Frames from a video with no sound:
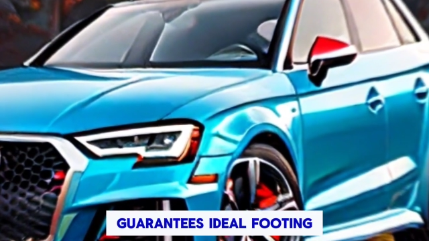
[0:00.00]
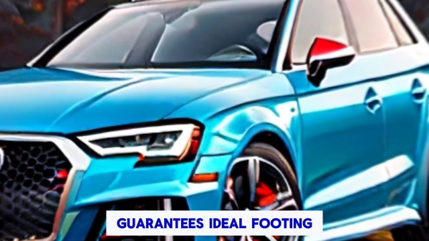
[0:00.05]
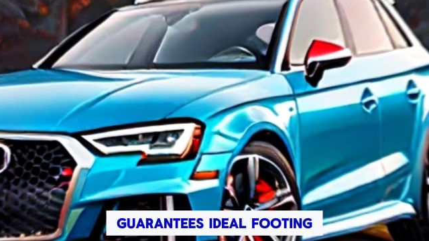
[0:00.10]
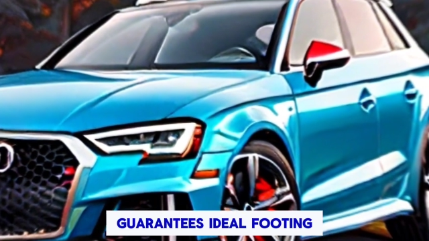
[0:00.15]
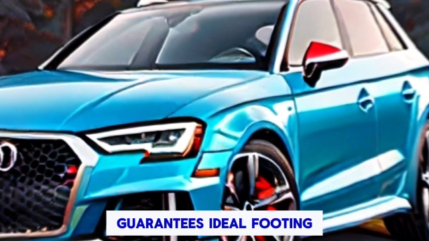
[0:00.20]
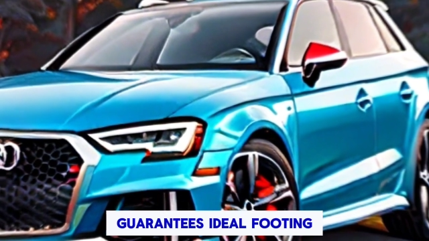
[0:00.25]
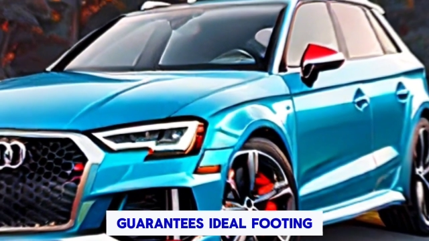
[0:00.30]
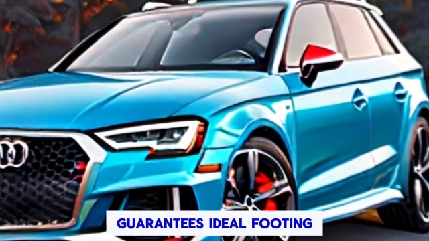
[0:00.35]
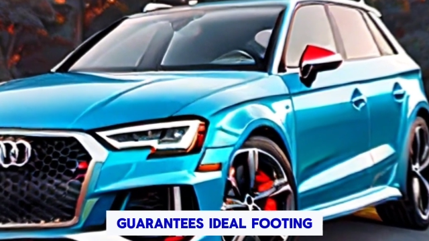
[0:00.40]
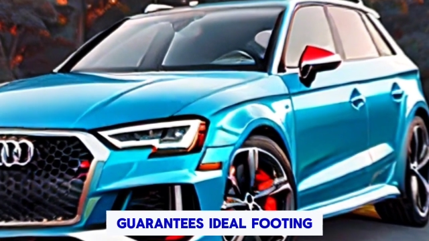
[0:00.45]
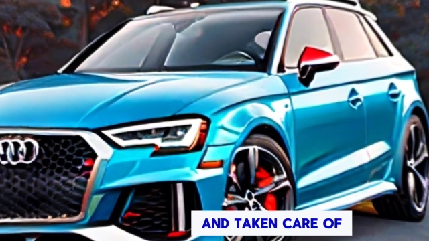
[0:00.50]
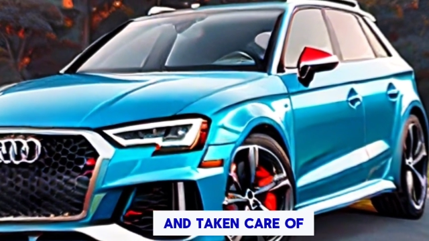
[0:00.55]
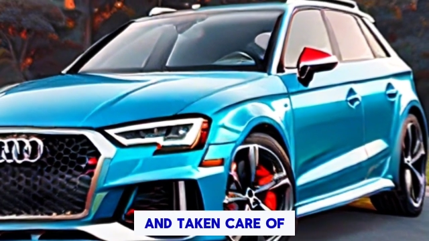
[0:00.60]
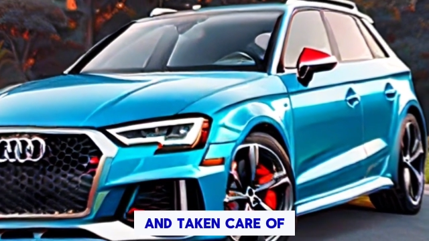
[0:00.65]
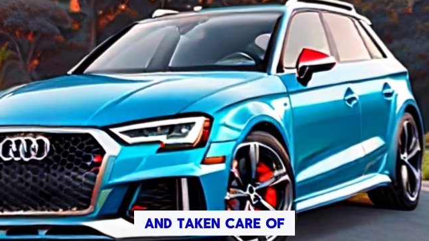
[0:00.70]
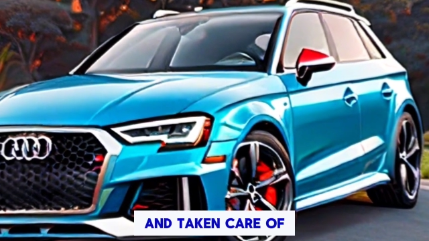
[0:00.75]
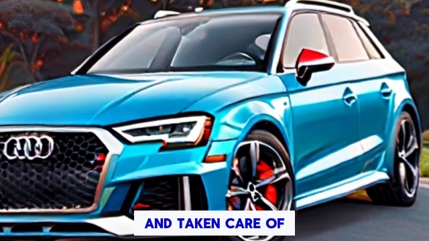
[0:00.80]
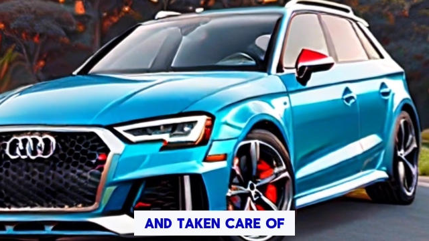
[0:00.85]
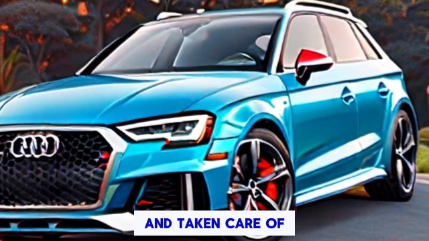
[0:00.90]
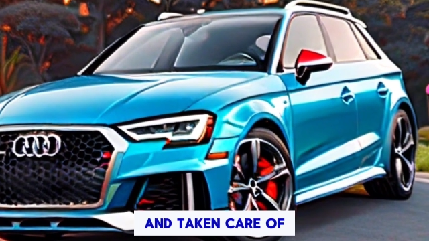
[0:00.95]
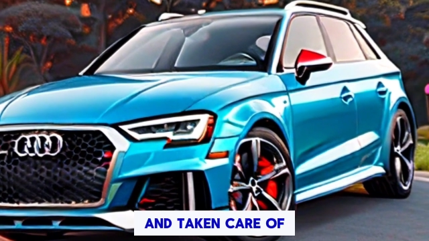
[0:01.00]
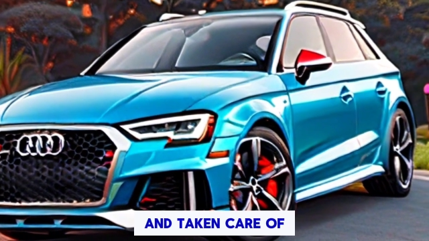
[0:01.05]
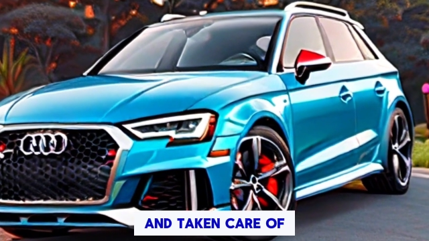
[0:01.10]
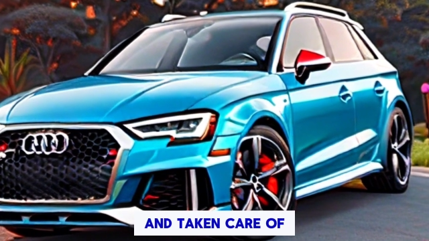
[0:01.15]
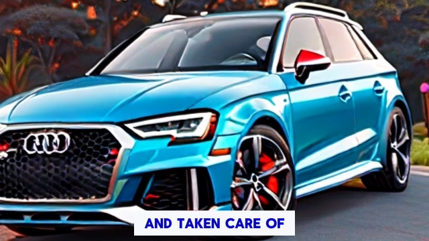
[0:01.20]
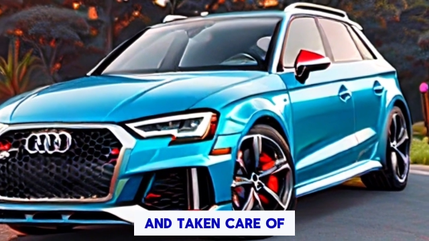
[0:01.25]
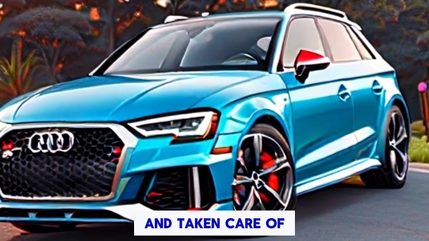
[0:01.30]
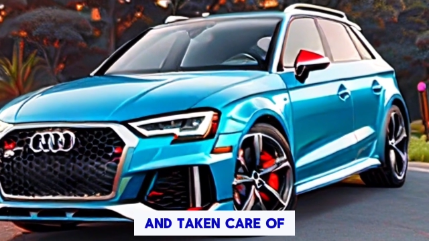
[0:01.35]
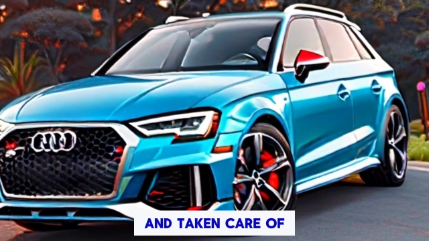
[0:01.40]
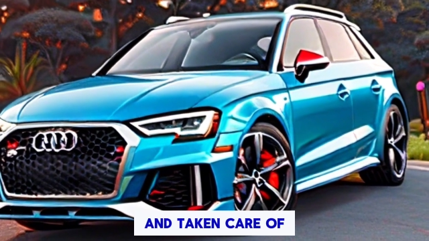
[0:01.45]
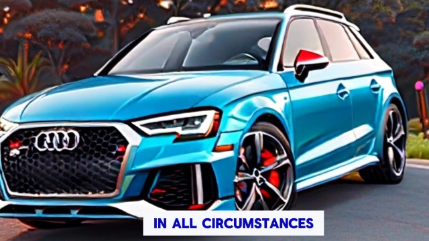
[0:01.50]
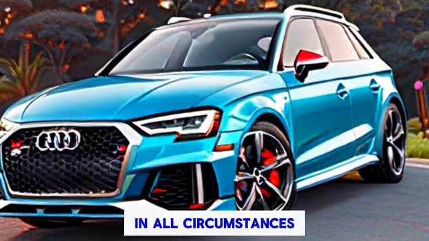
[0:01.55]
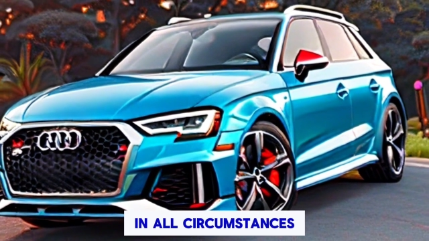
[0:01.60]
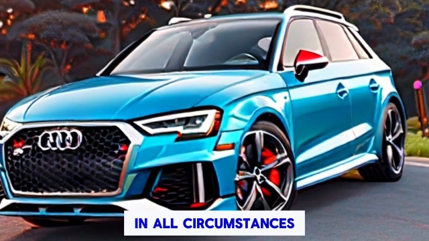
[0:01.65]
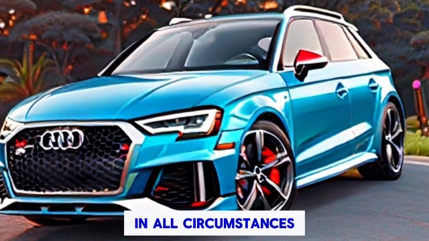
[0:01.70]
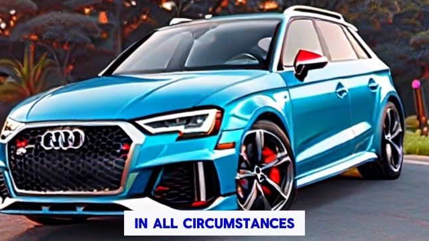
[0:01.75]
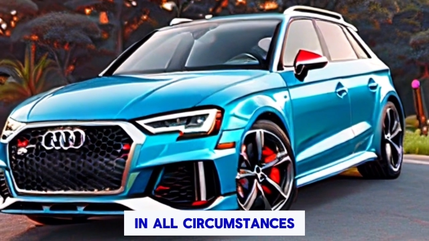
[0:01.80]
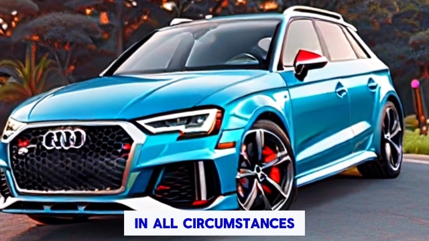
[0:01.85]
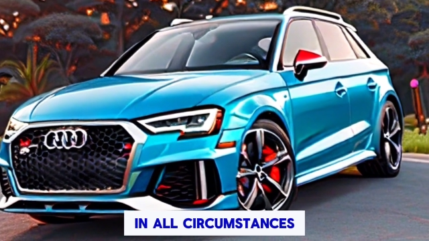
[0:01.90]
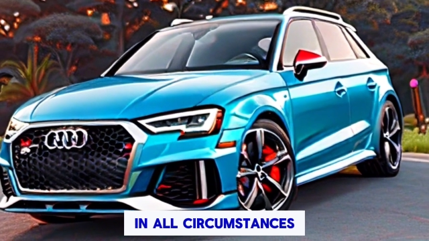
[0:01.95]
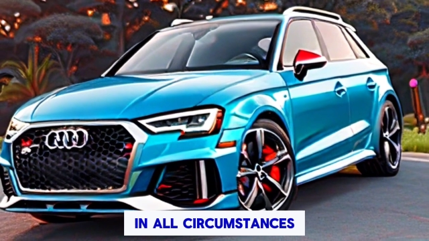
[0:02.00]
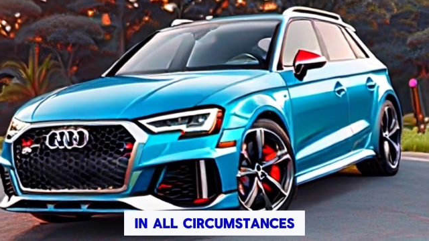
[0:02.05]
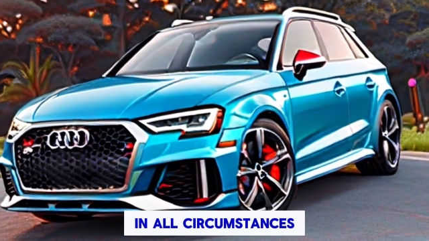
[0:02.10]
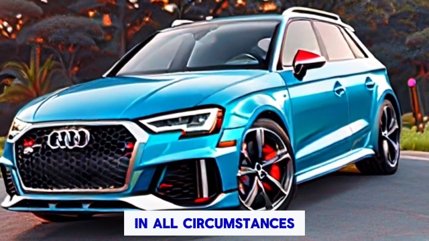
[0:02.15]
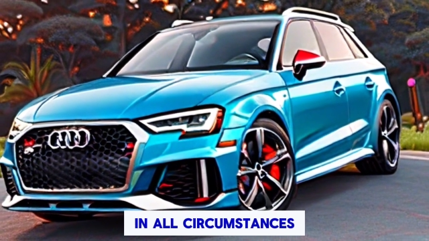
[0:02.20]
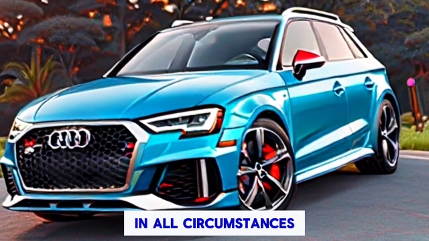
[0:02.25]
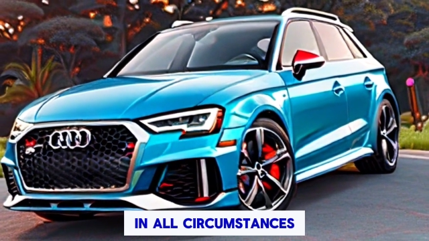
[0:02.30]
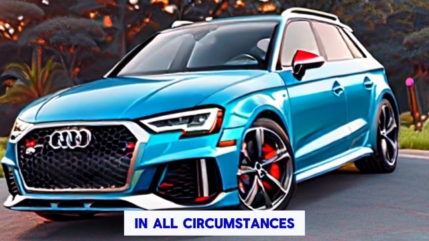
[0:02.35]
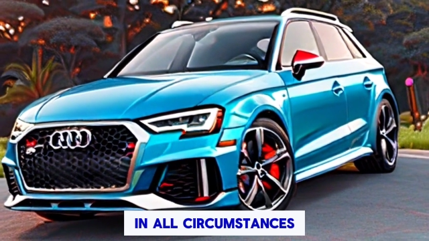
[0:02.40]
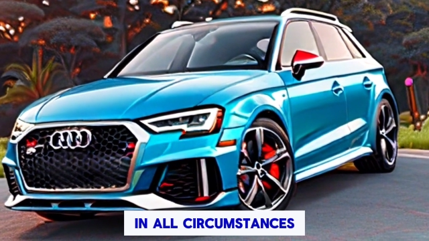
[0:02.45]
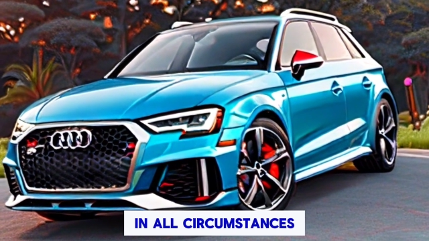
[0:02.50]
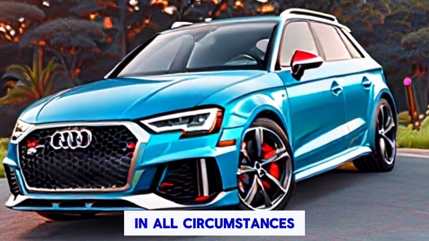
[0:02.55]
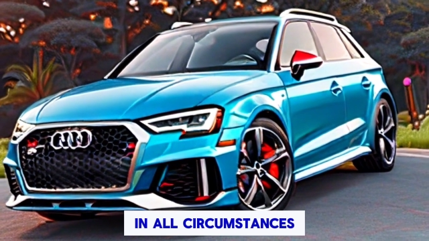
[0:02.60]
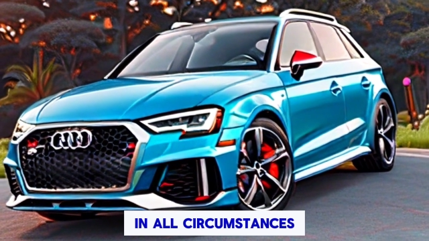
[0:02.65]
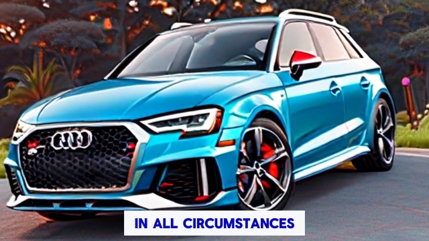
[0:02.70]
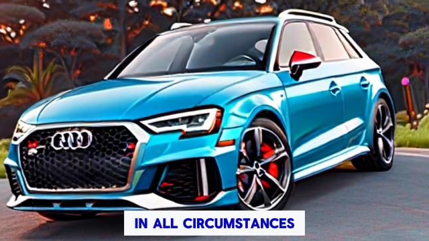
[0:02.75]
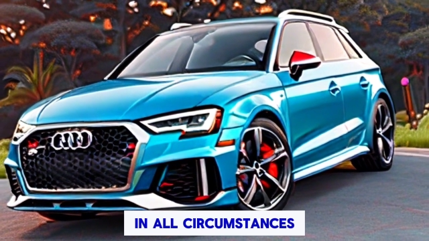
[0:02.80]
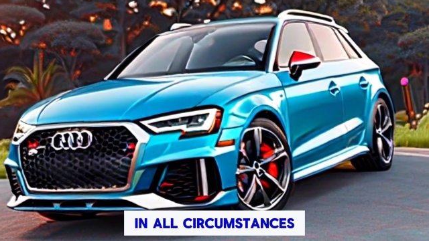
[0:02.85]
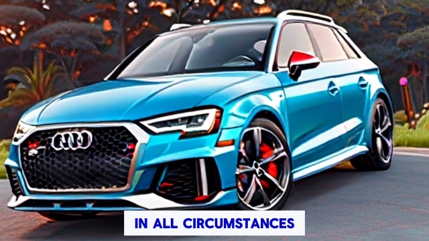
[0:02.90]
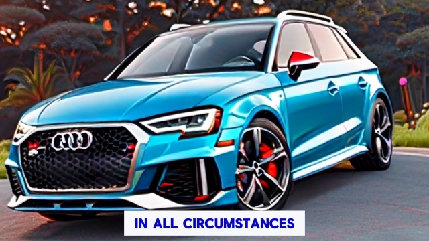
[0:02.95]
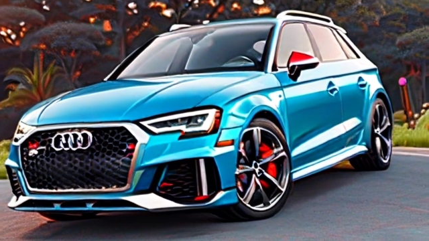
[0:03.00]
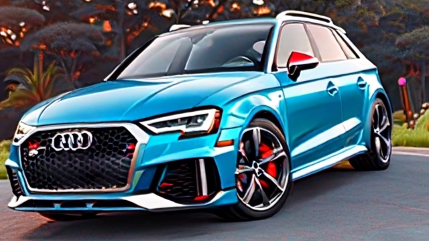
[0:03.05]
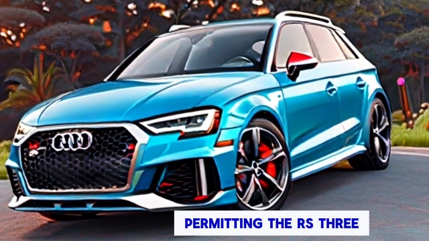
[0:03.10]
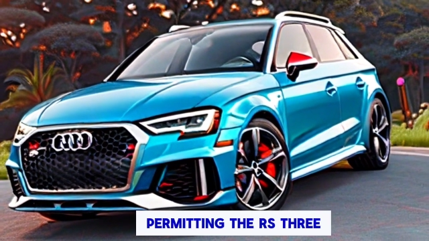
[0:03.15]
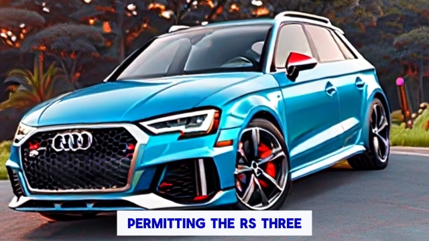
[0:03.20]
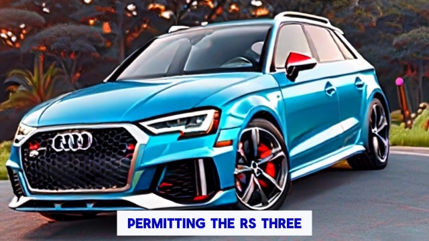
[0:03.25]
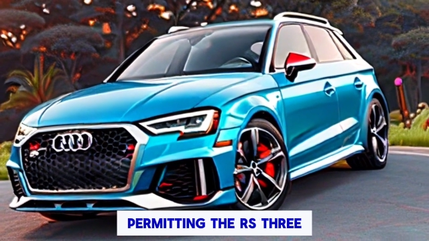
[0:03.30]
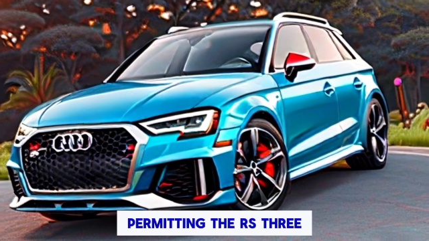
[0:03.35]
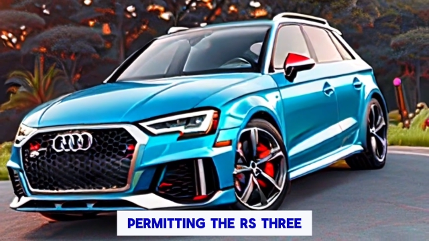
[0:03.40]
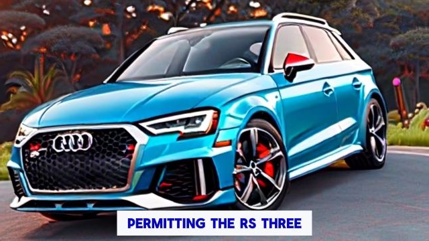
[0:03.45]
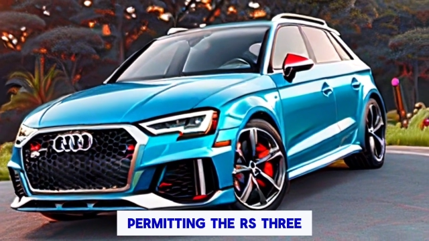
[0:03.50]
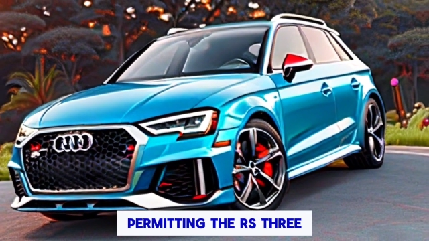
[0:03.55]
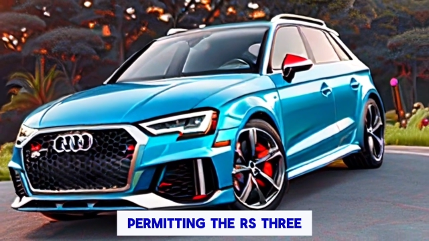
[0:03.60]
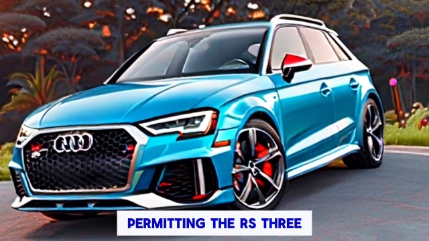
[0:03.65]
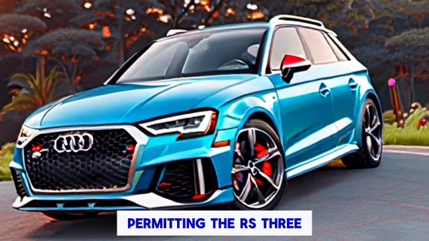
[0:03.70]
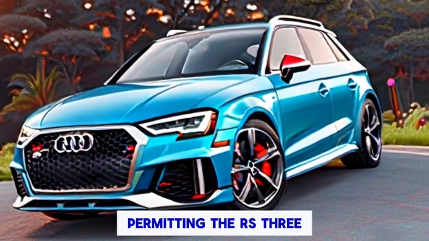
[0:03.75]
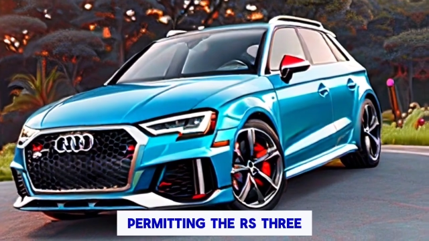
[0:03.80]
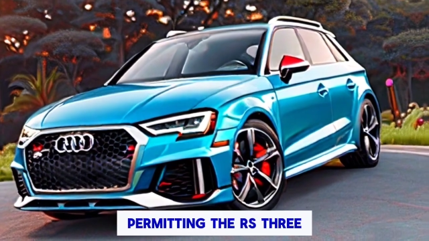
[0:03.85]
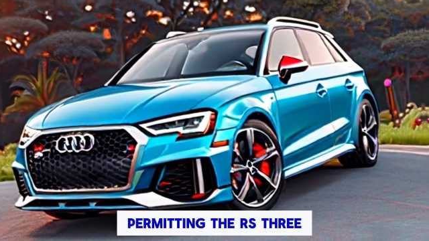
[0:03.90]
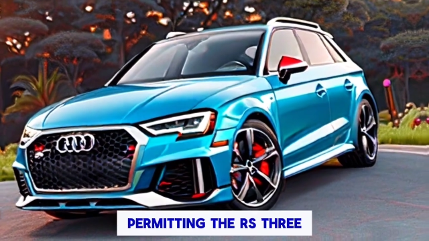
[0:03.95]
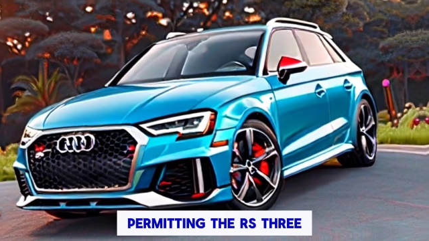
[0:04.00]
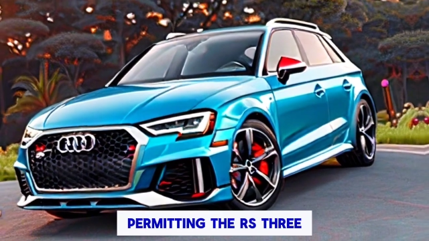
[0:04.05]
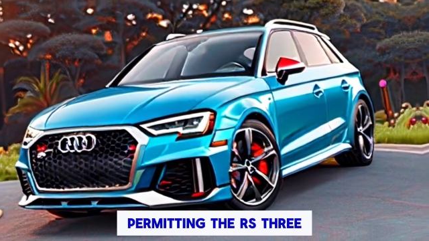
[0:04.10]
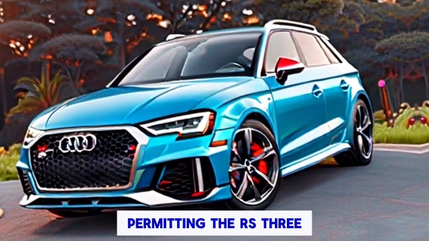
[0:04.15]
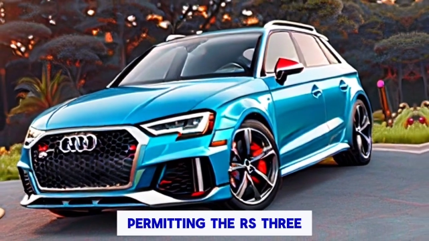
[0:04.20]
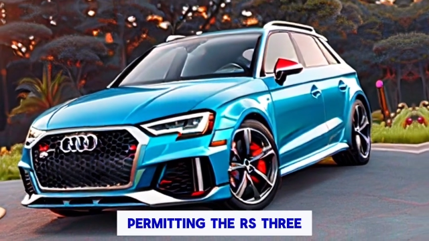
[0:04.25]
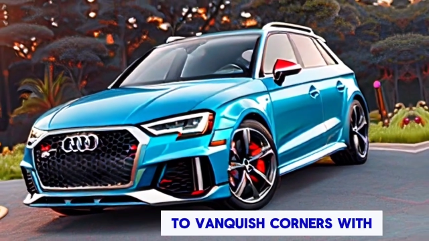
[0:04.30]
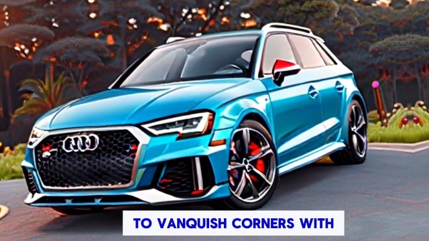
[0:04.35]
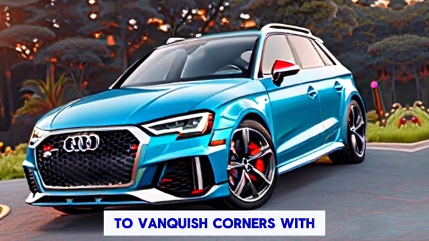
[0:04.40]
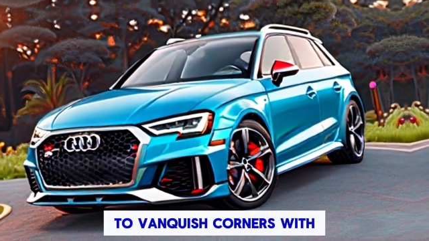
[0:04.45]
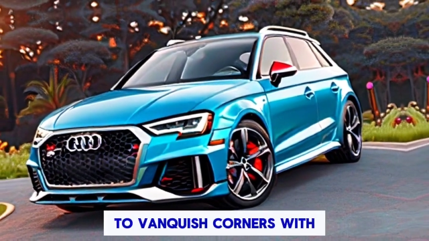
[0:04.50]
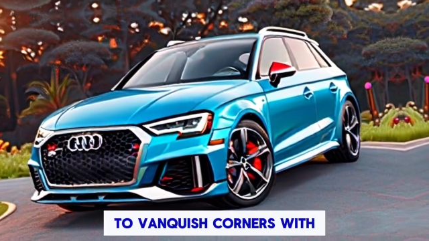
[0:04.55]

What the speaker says: No face is visible, so there are no lips to read.